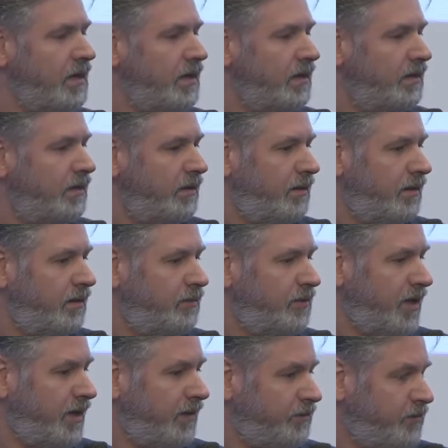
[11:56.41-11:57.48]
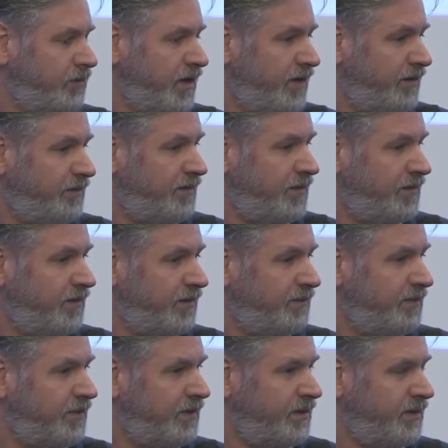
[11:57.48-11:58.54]
we have to have
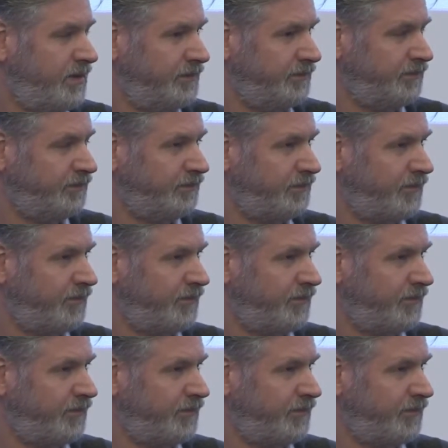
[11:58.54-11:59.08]
the